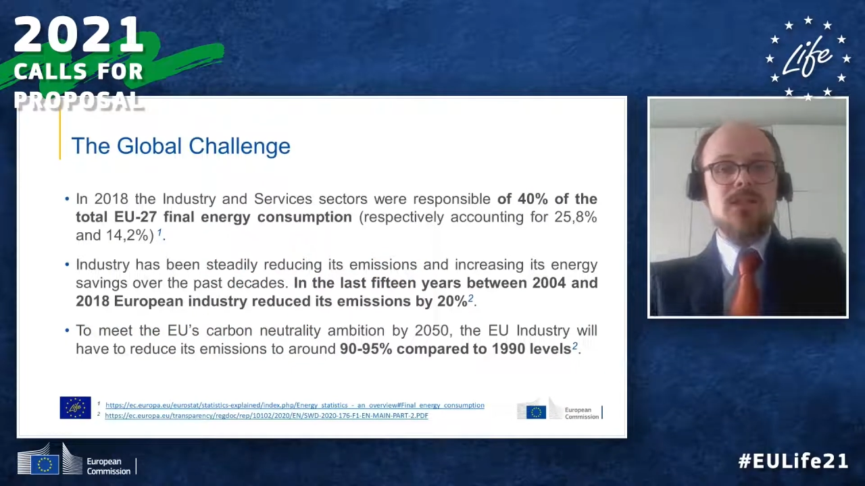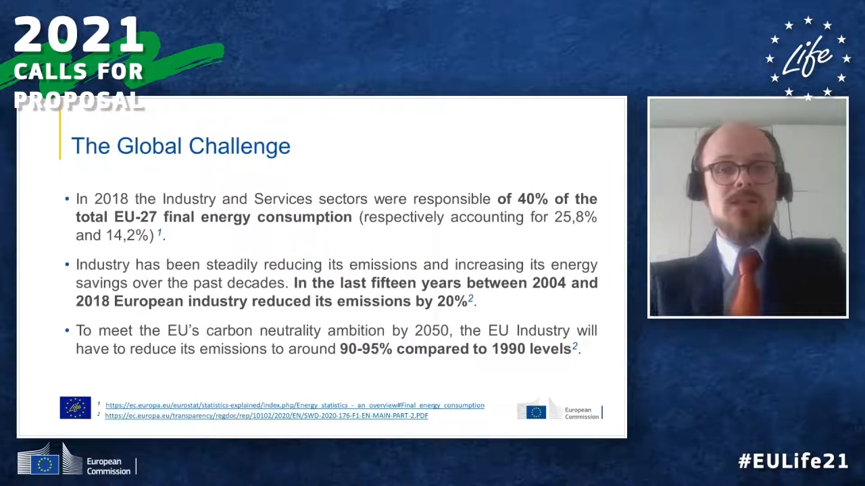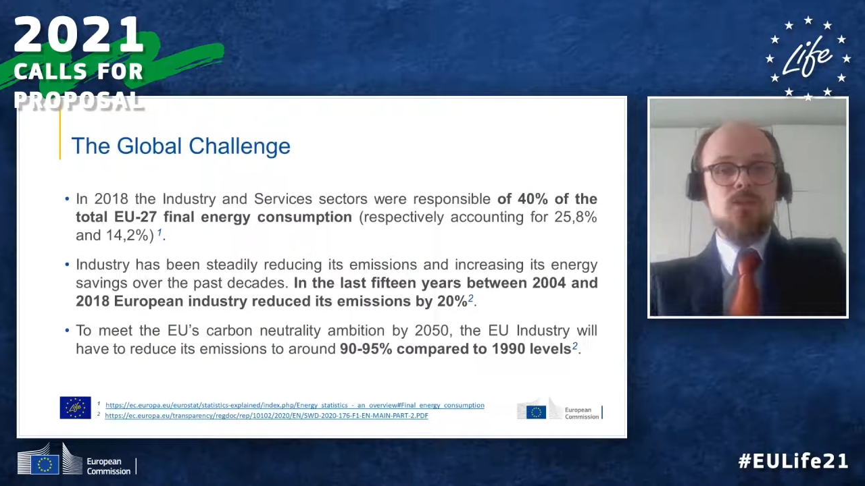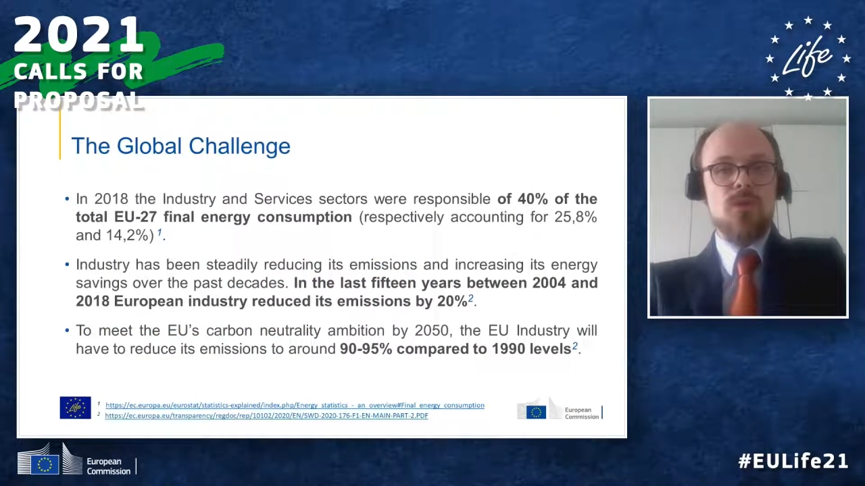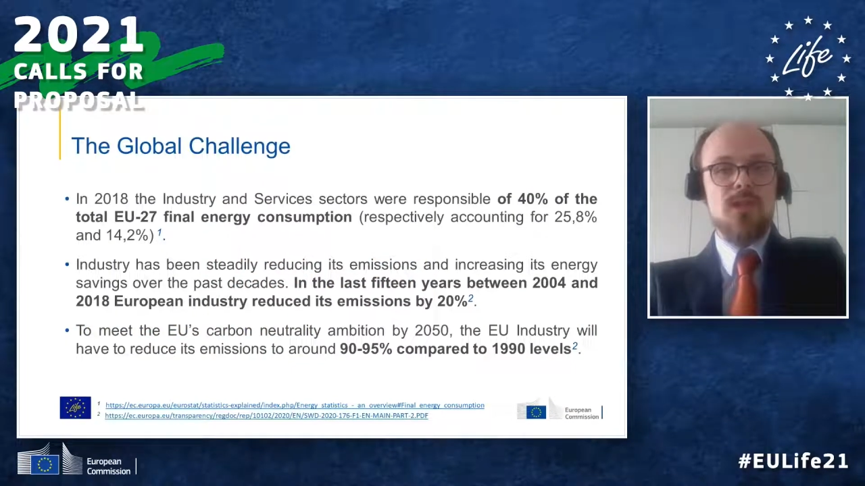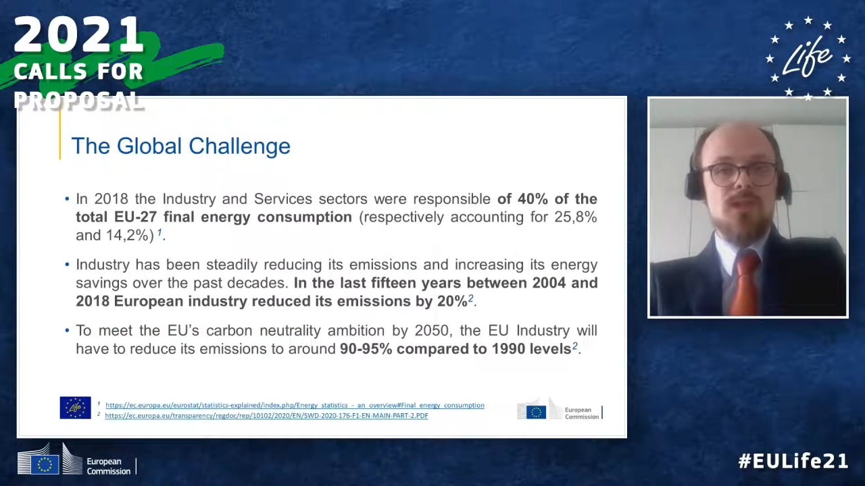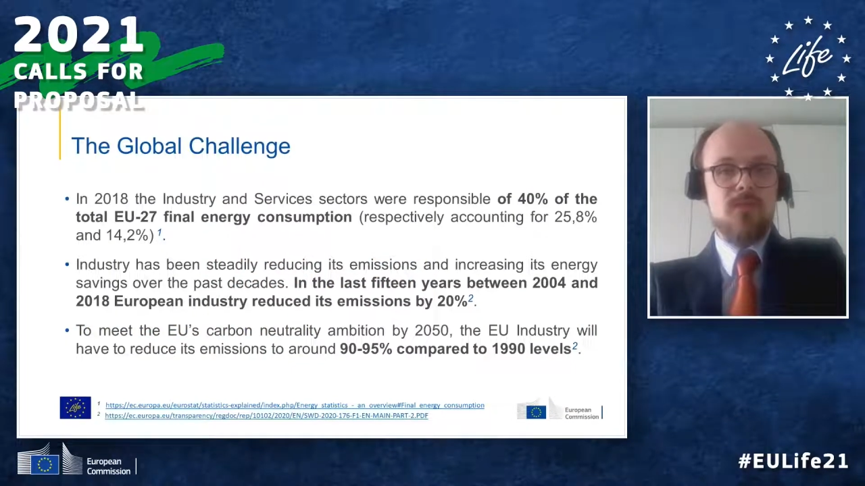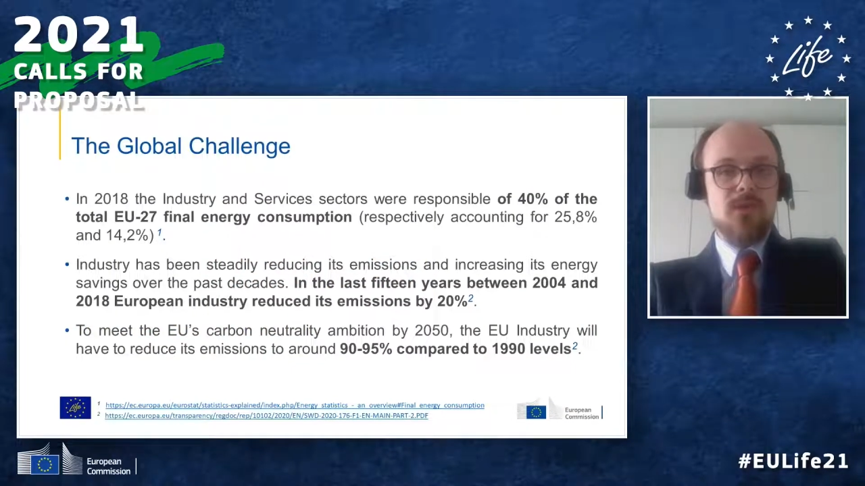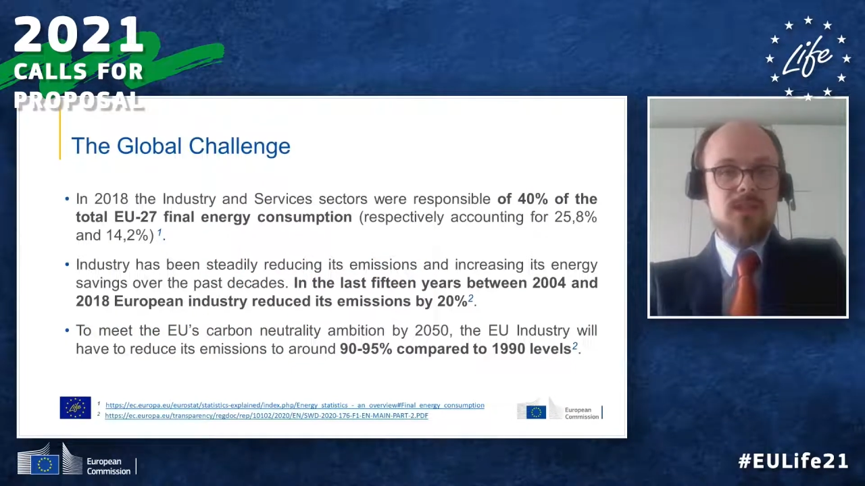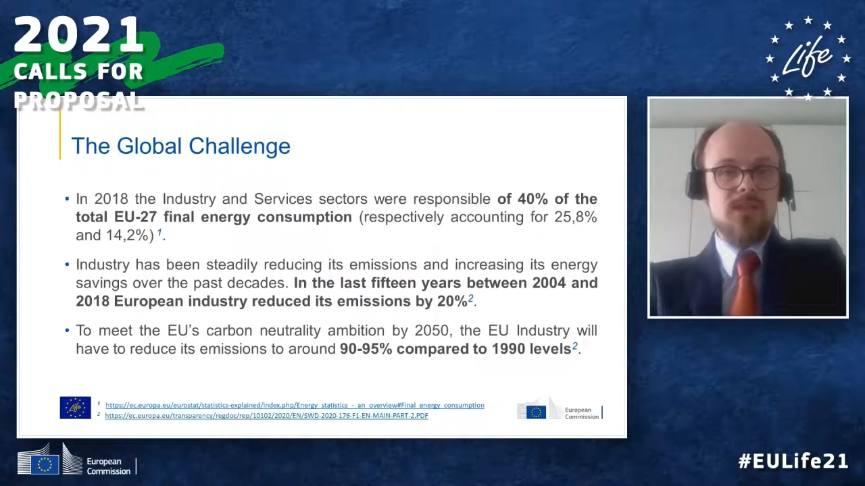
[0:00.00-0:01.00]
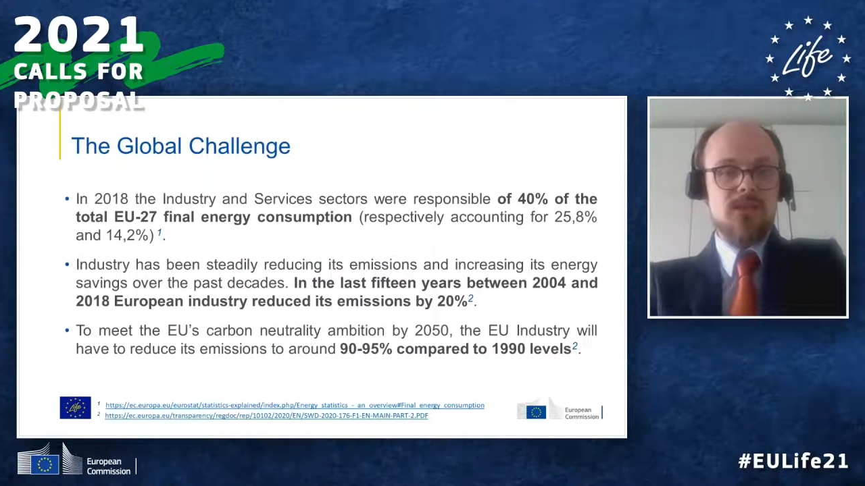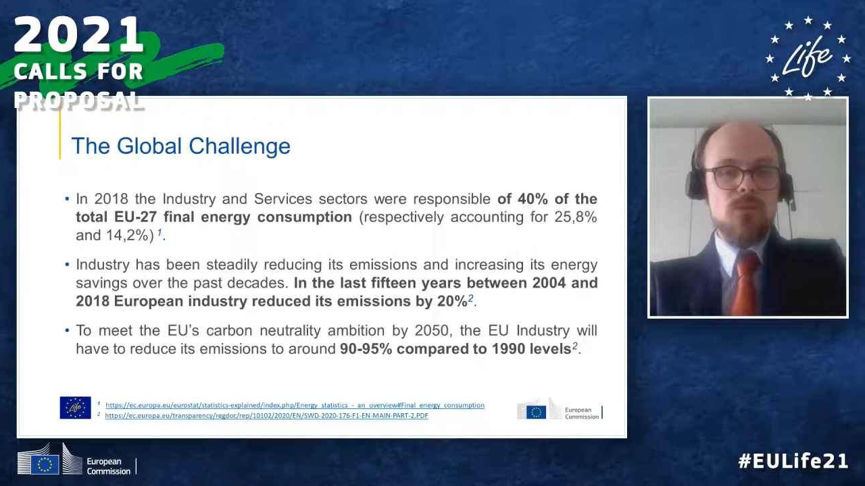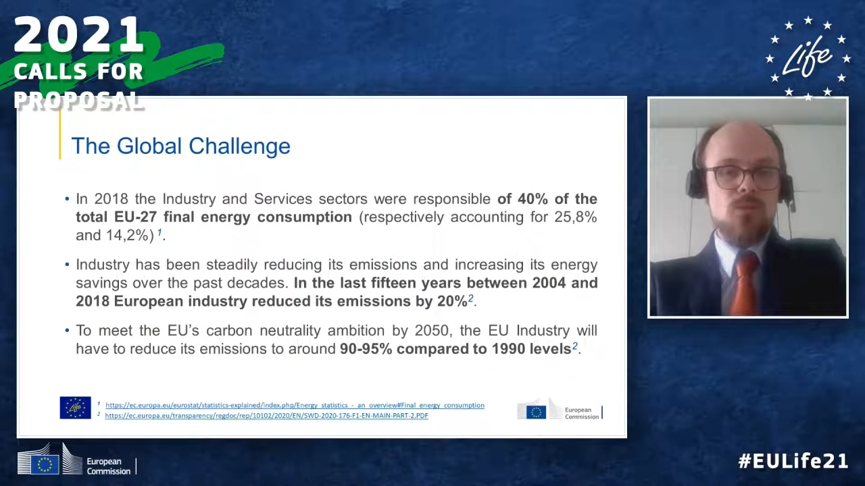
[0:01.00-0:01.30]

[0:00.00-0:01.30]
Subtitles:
that we are facing,